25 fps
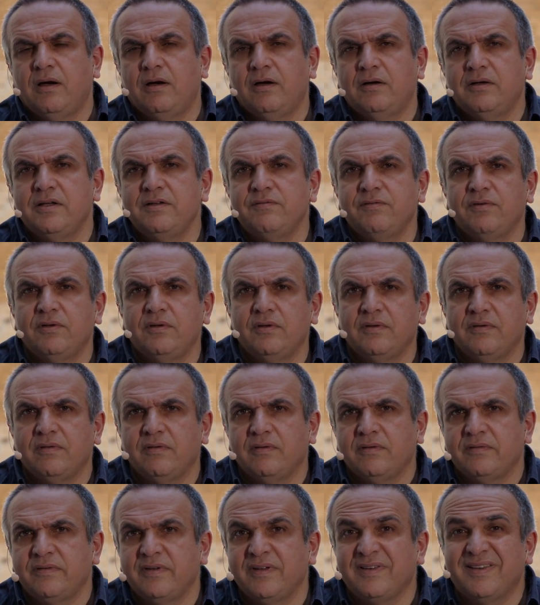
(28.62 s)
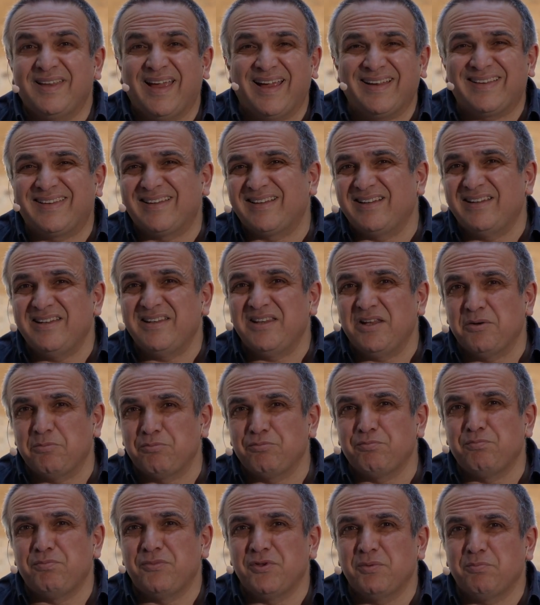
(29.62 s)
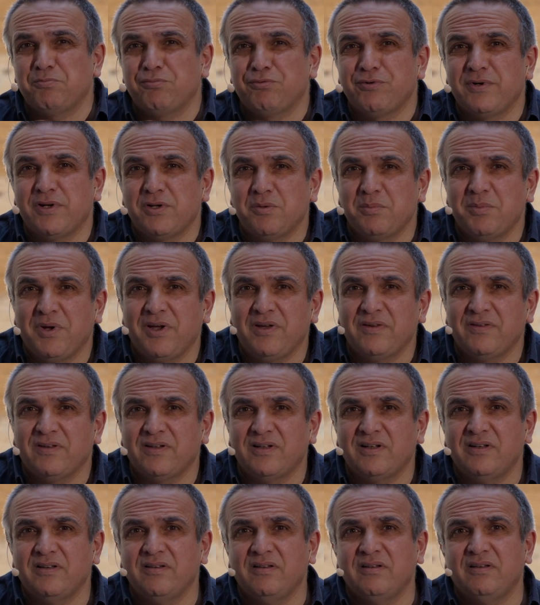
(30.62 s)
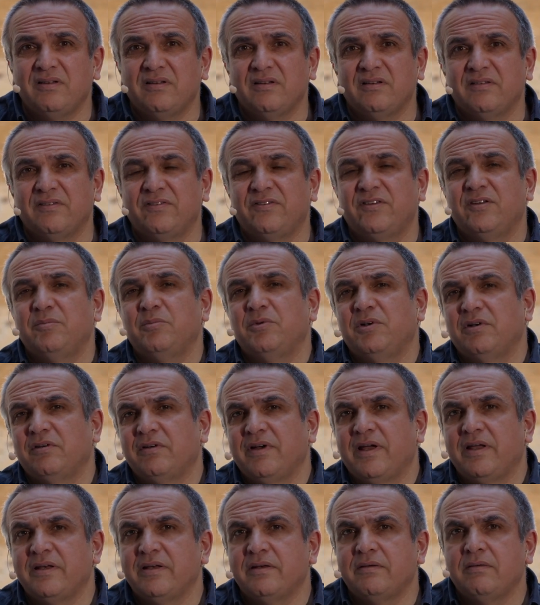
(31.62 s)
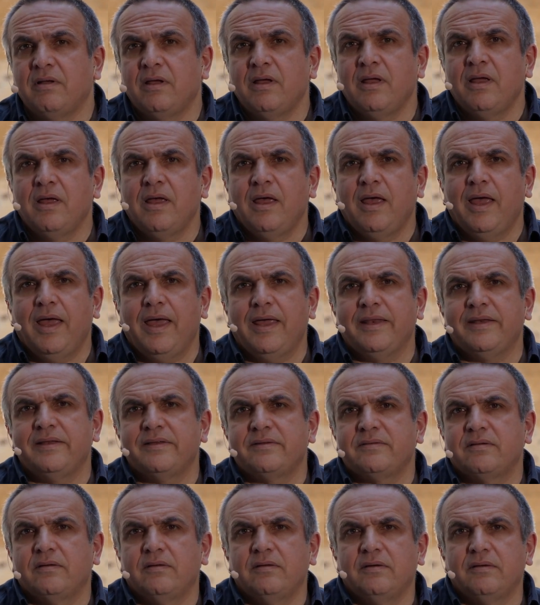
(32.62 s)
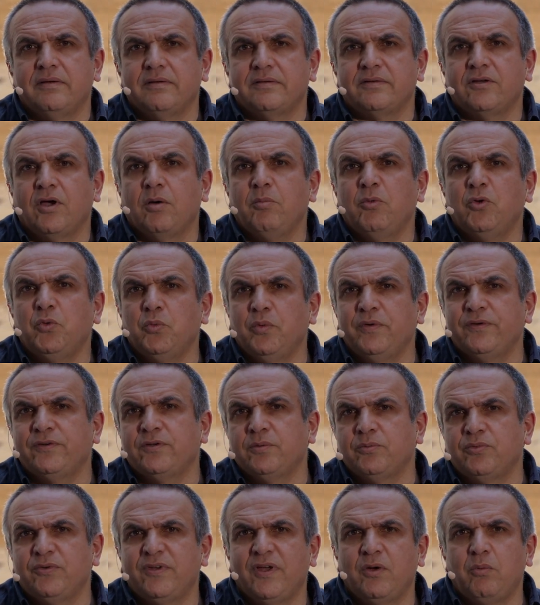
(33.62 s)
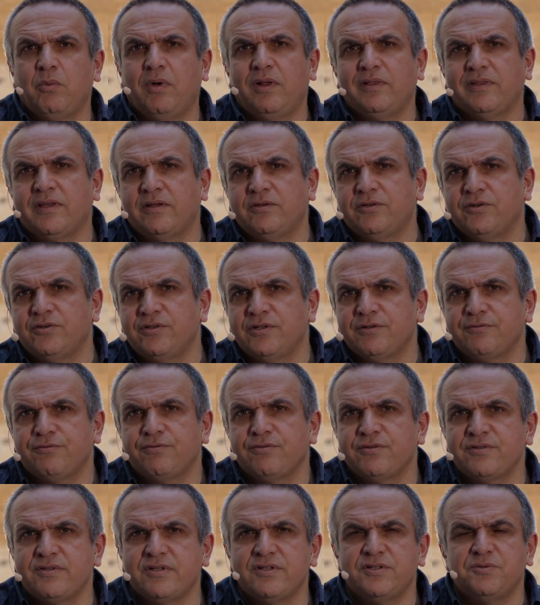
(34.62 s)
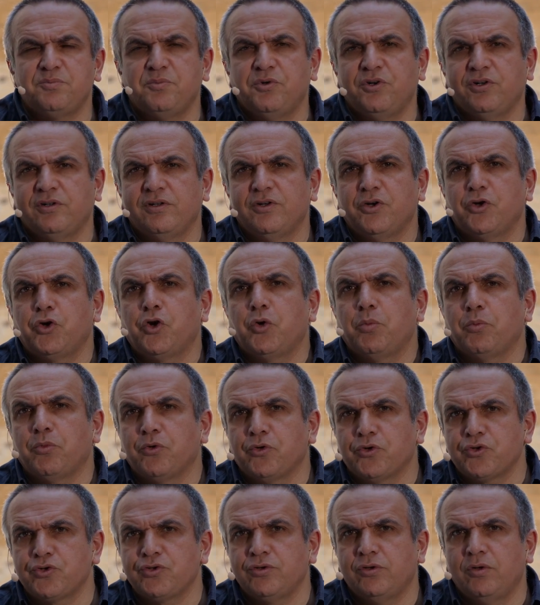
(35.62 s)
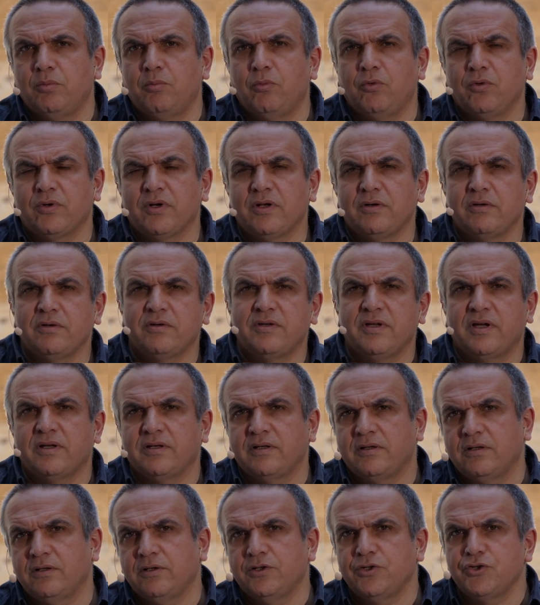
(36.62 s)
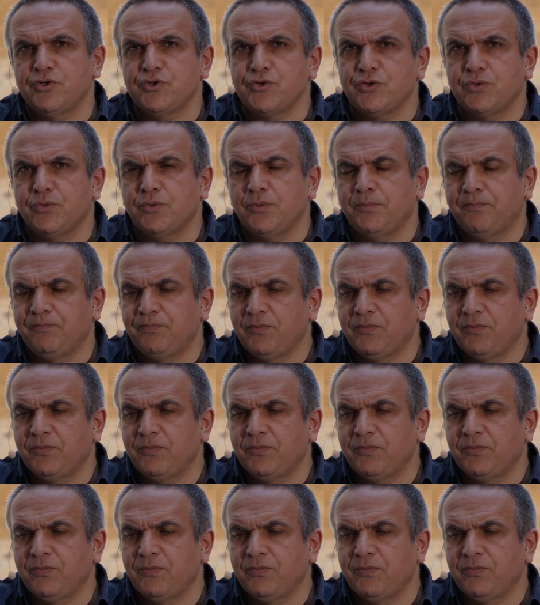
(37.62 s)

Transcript: Even syntactically, they're pretty amazingly similar, and it's a common wisdom to say, well, that the difference is merely commercial more than a technical issue.